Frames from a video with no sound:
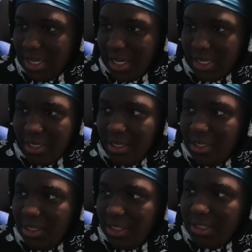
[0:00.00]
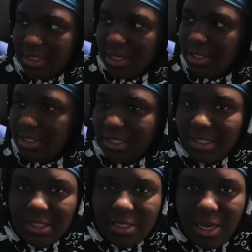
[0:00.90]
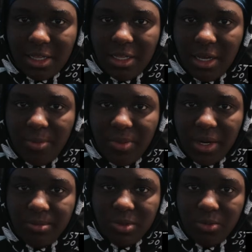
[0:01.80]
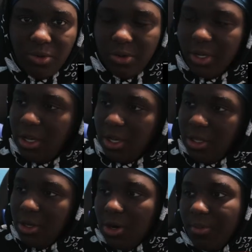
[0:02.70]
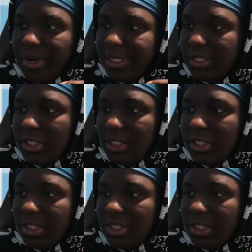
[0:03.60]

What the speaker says: Like he sounds exactly like Pop Smoke. Yo, on my